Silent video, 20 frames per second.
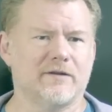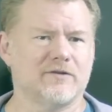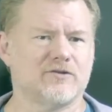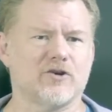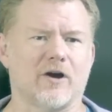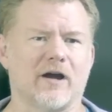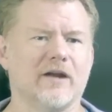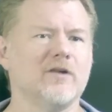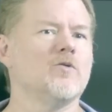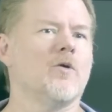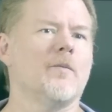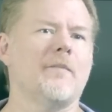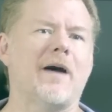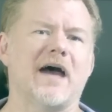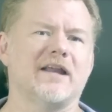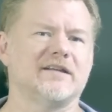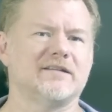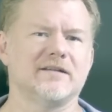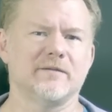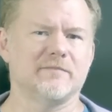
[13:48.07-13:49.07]
trying to
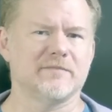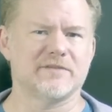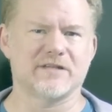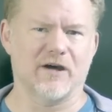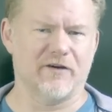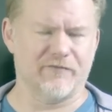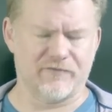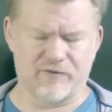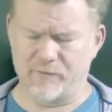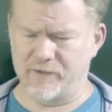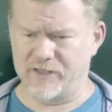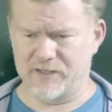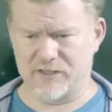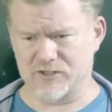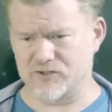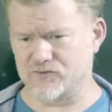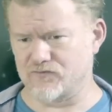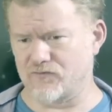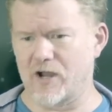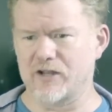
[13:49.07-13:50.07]
imagine himself to be
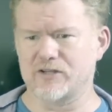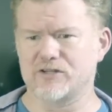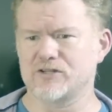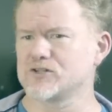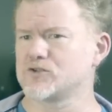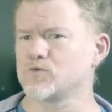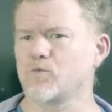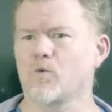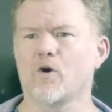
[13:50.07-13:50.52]
this righteous